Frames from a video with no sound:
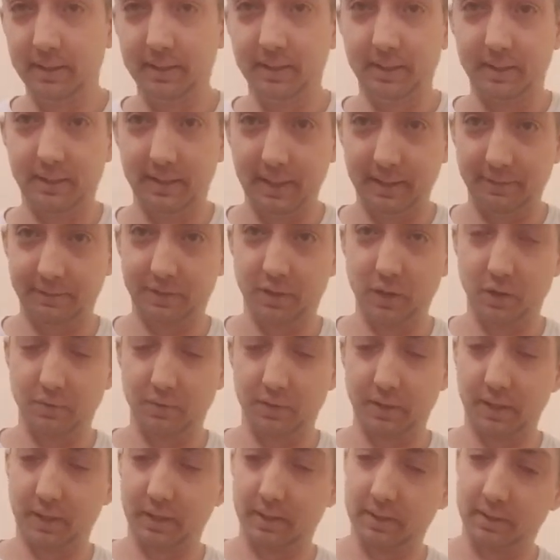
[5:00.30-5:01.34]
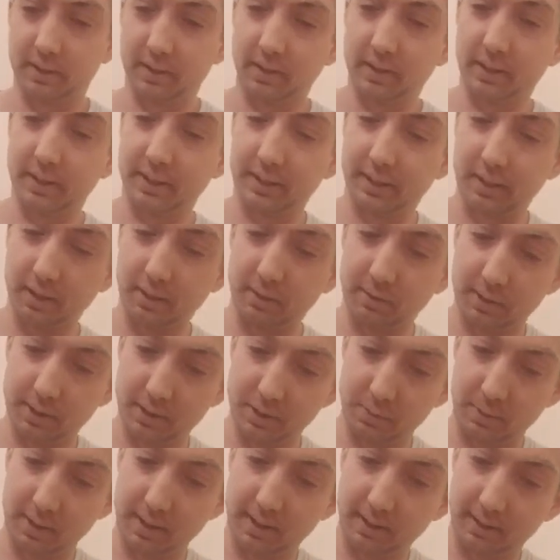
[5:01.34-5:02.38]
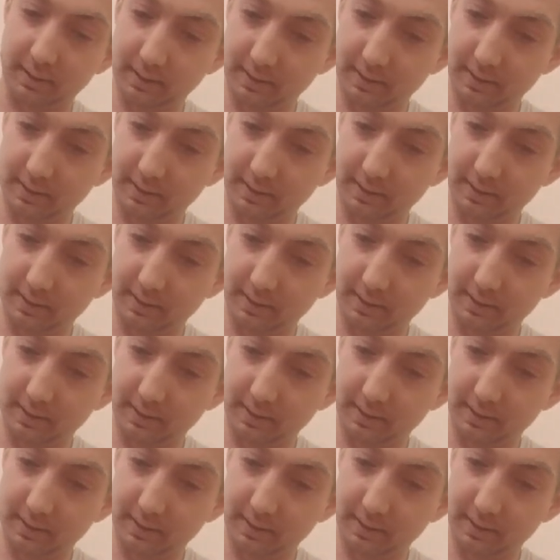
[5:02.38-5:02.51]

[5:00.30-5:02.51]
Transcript: leftover clear coat as well.